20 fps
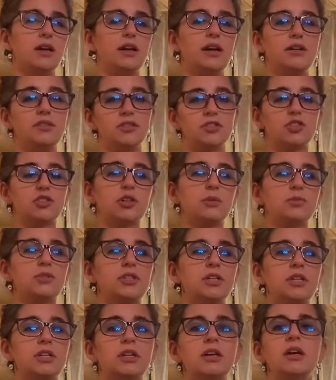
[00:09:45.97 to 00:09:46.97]
in the
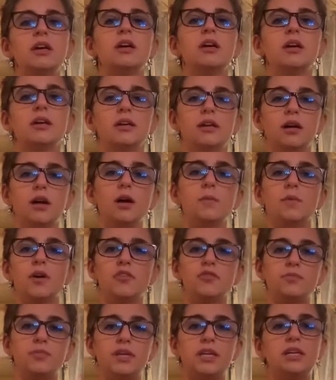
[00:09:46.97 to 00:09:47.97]
description,
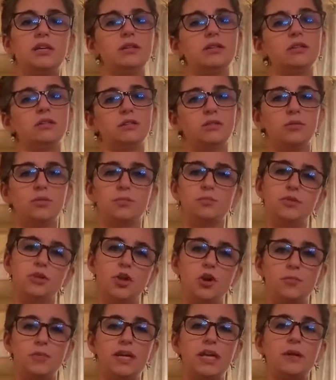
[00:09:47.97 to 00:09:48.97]
above me,
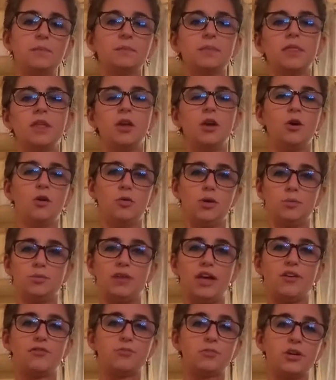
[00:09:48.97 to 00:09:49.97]
below me, what
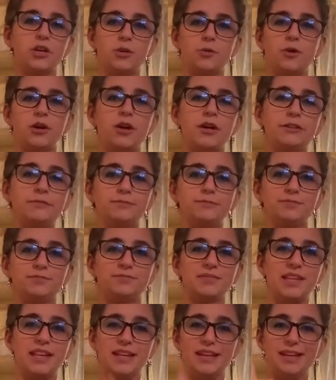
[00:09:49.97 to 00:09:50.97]
platform are you on?
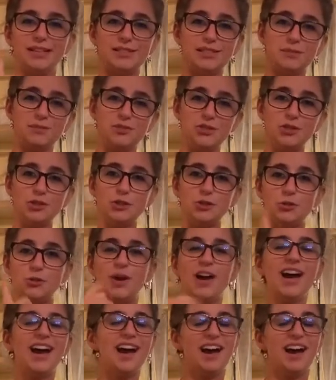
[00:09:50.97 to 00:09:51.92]
That's up to you.